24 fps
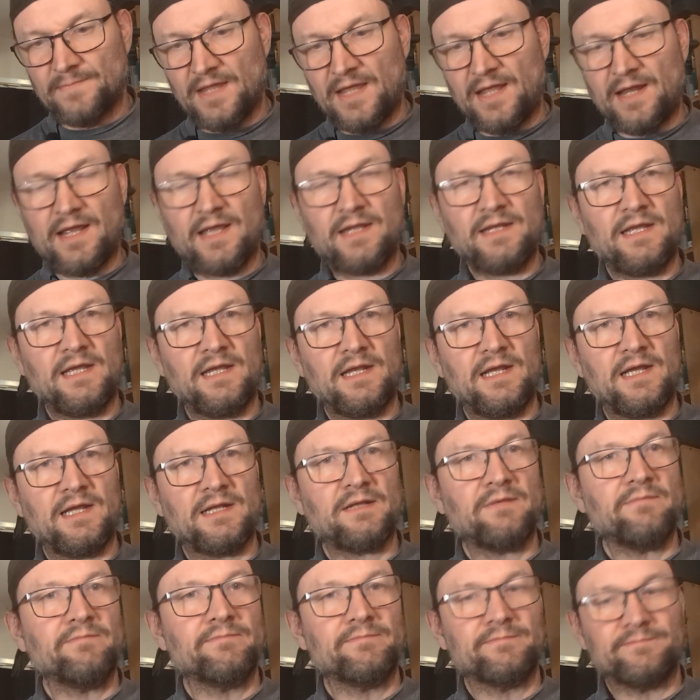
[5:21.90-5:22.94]
I need
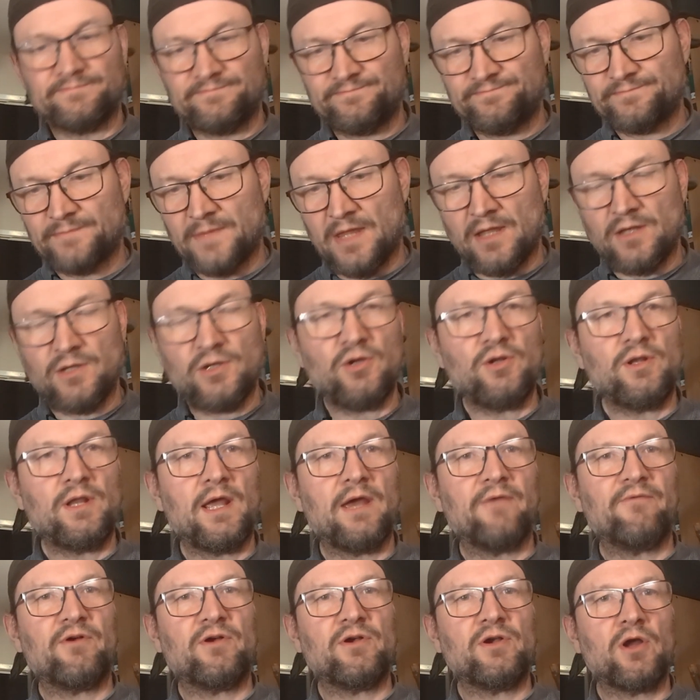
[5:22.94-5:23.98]
it. You
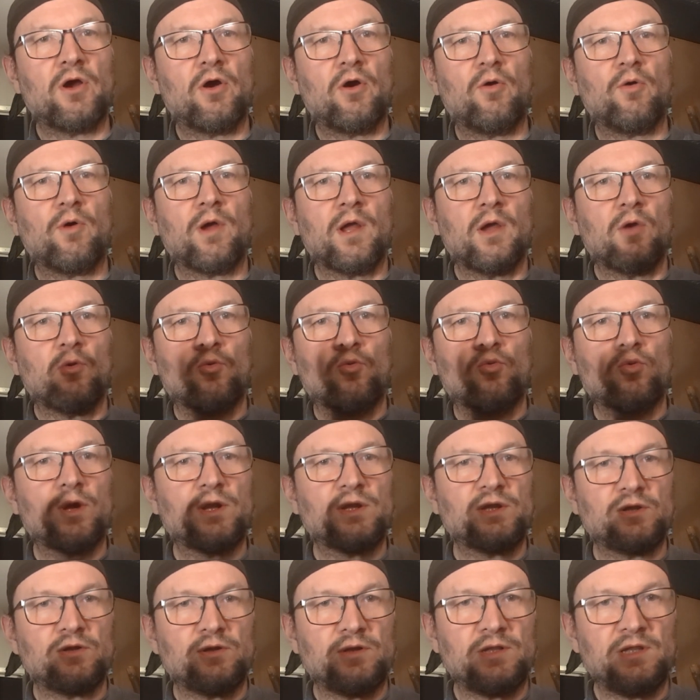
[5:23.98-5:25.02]
never know
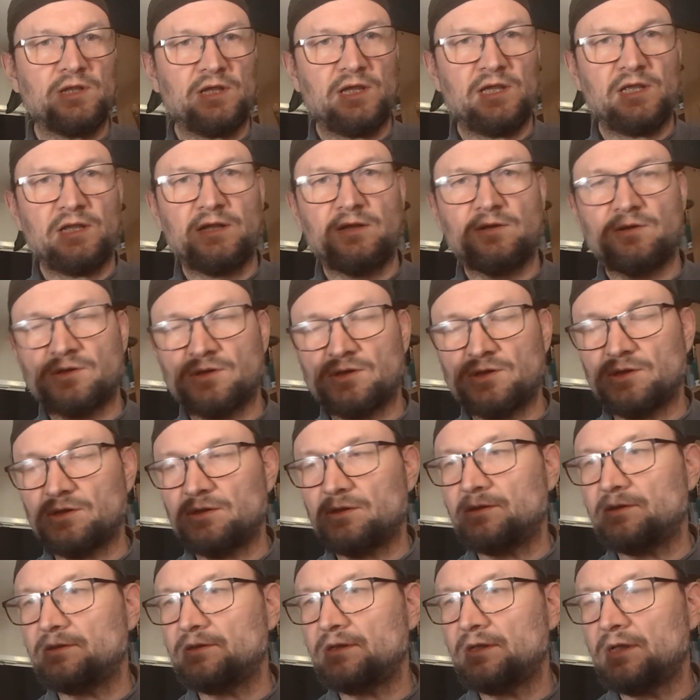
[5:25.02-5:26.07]
when you need
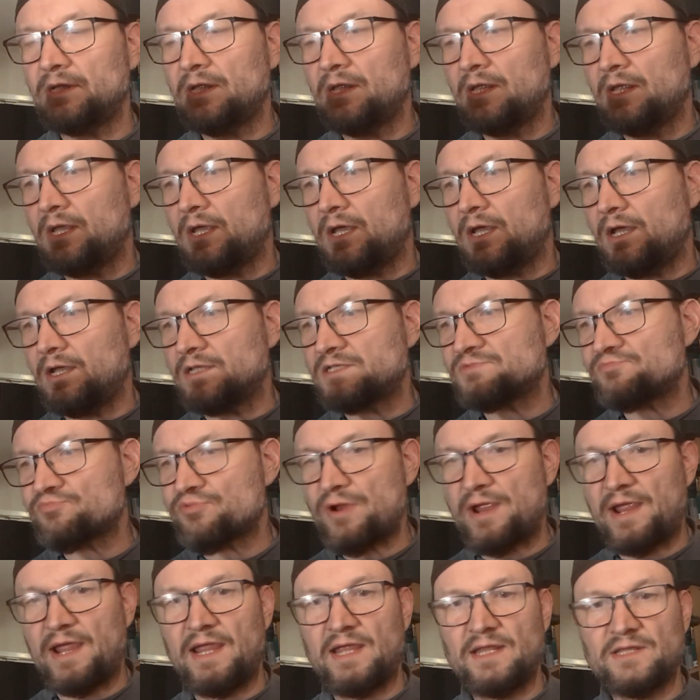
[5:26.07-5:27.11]
a
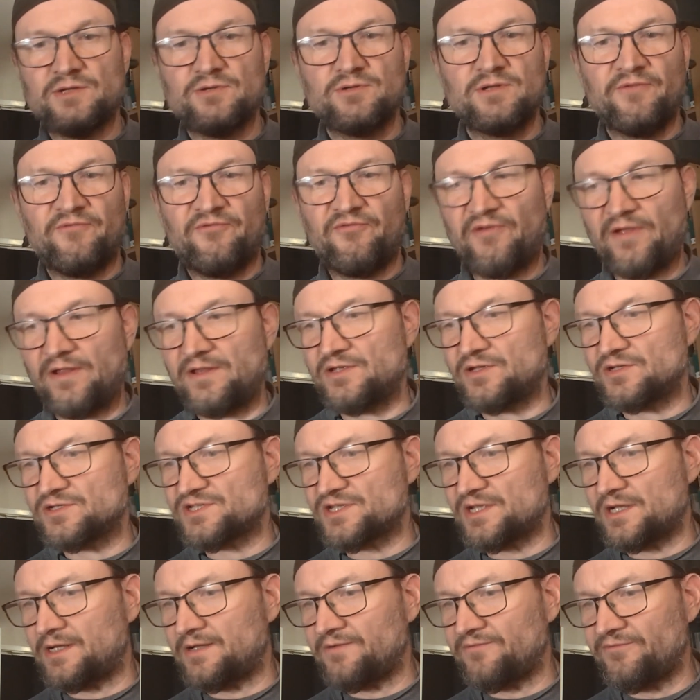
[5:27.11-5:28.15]
spray to defend
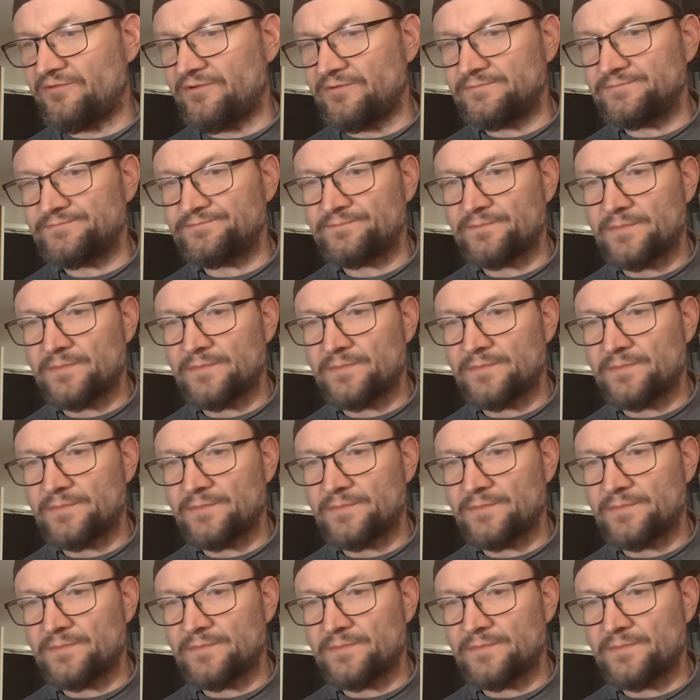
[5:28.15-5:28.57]
yourself.